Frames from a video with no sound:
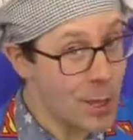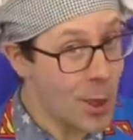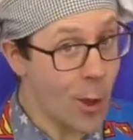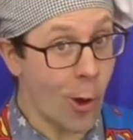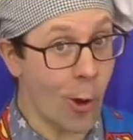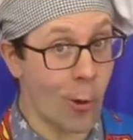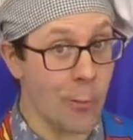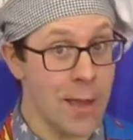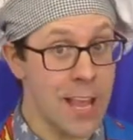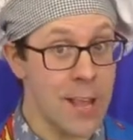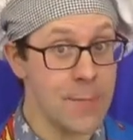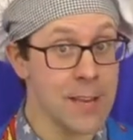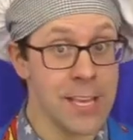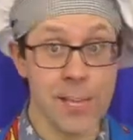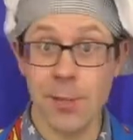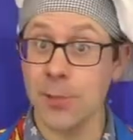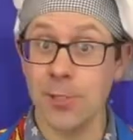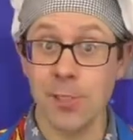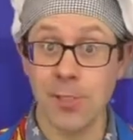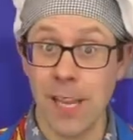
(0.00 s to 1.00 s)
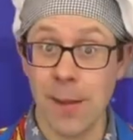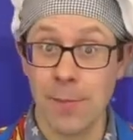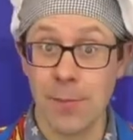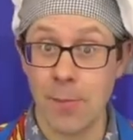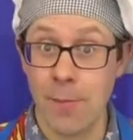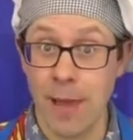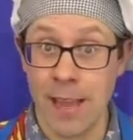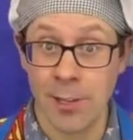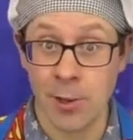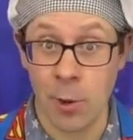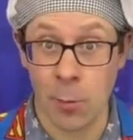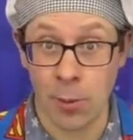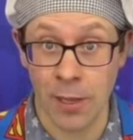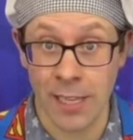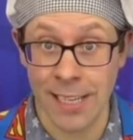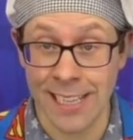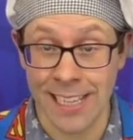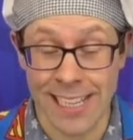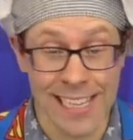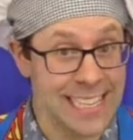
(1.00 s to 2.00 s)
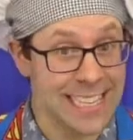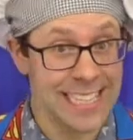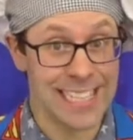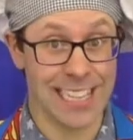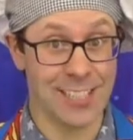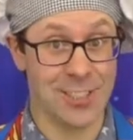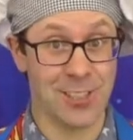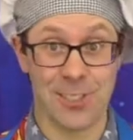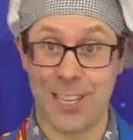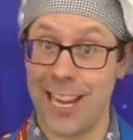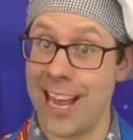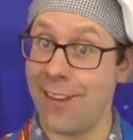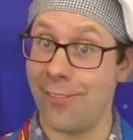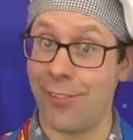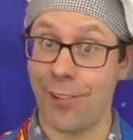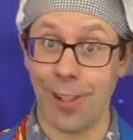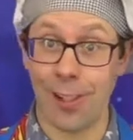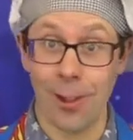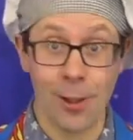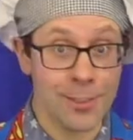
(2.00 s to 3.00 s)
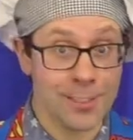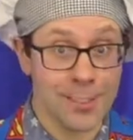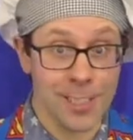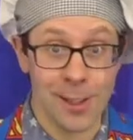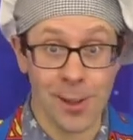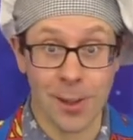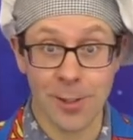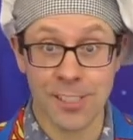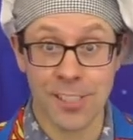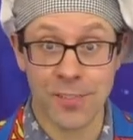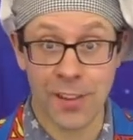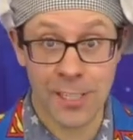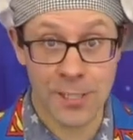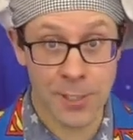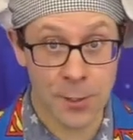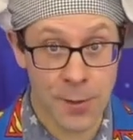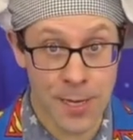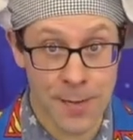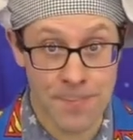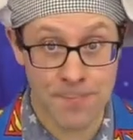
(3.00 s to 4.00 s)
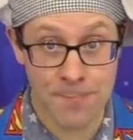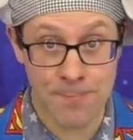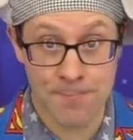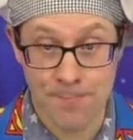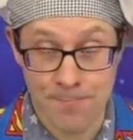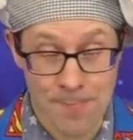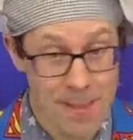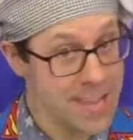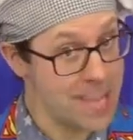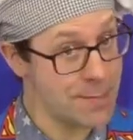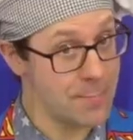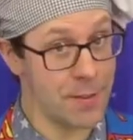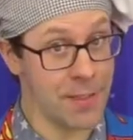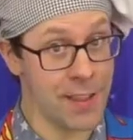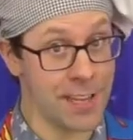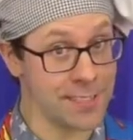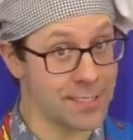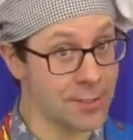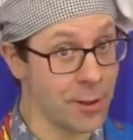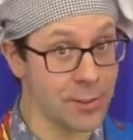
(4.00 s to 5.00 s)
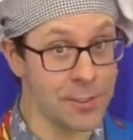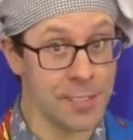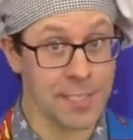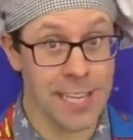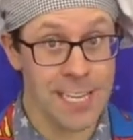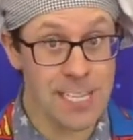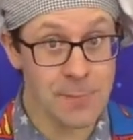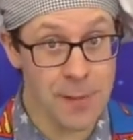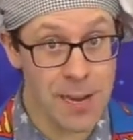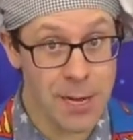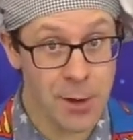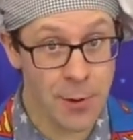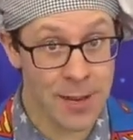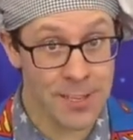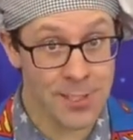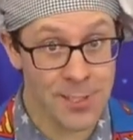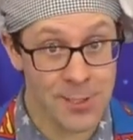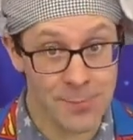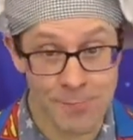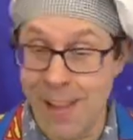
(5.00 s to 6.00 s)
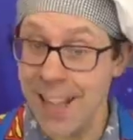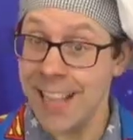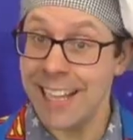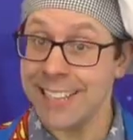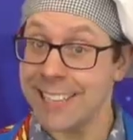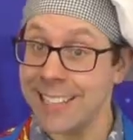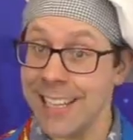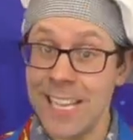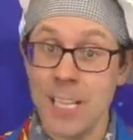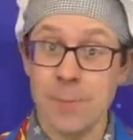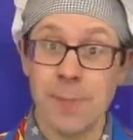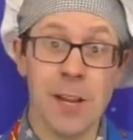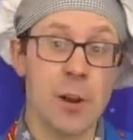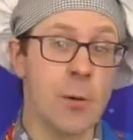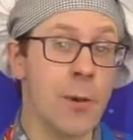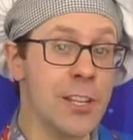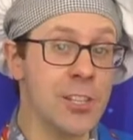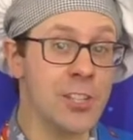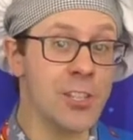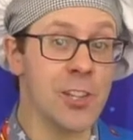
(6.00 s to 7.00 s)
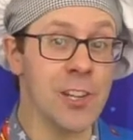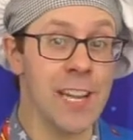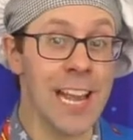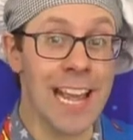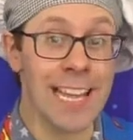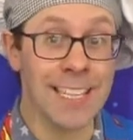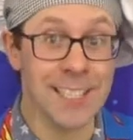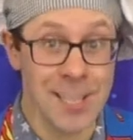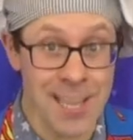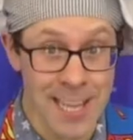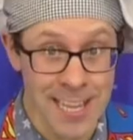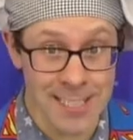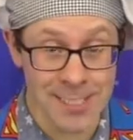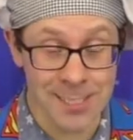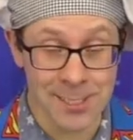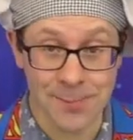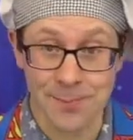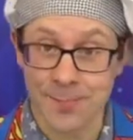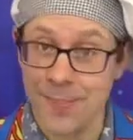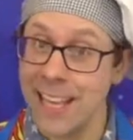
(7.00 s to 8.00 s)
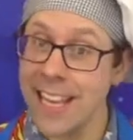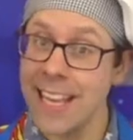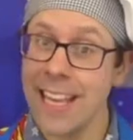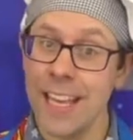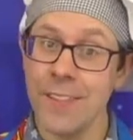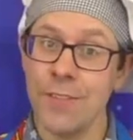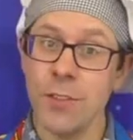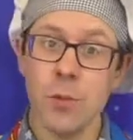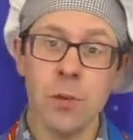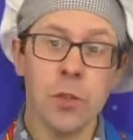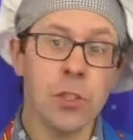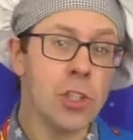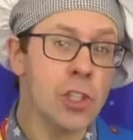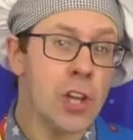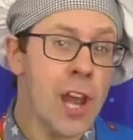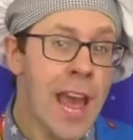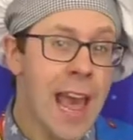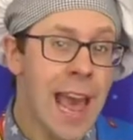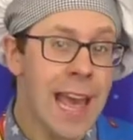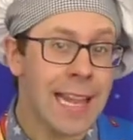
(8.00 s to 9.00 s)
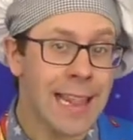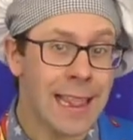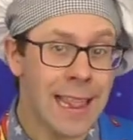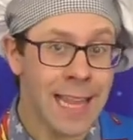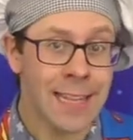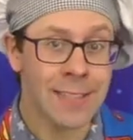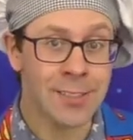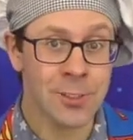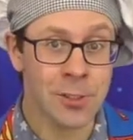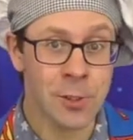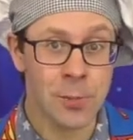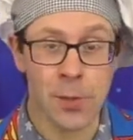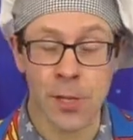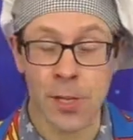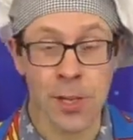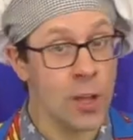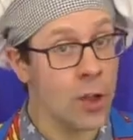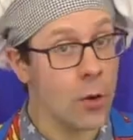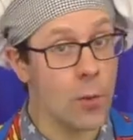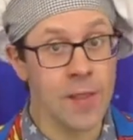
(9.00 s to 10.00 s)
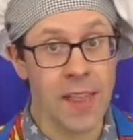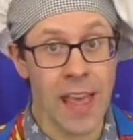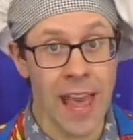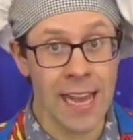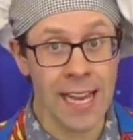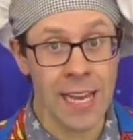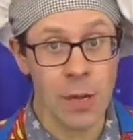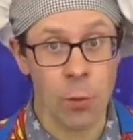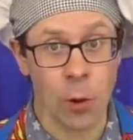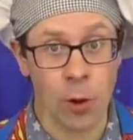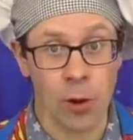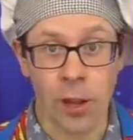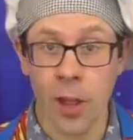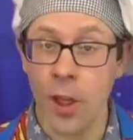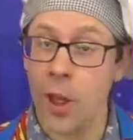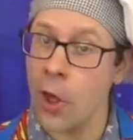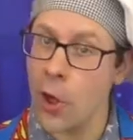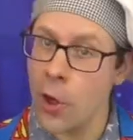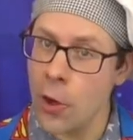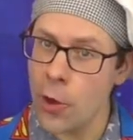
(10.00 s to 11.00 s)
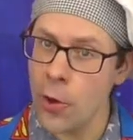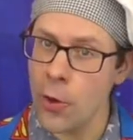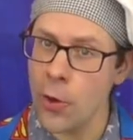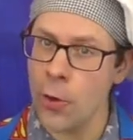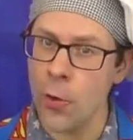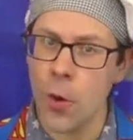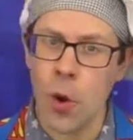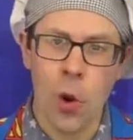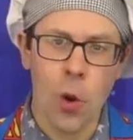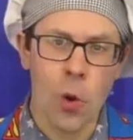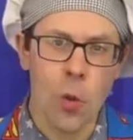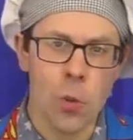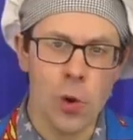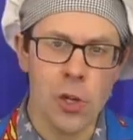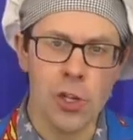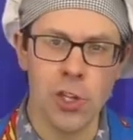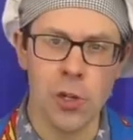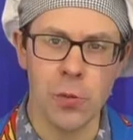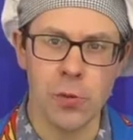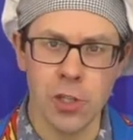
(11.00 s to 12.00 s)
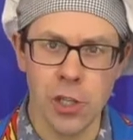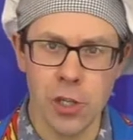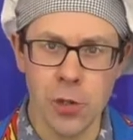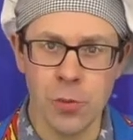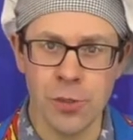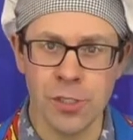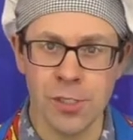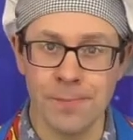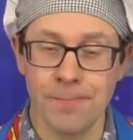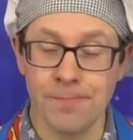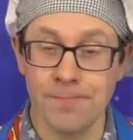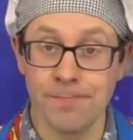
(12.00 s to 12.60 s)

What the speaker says: Or maybe you'd skip the main completely and just have lots and lots of ice cream. But that's not today's big question. Today's big question is this. If you could share a Last Supper with anyone, who would you choose?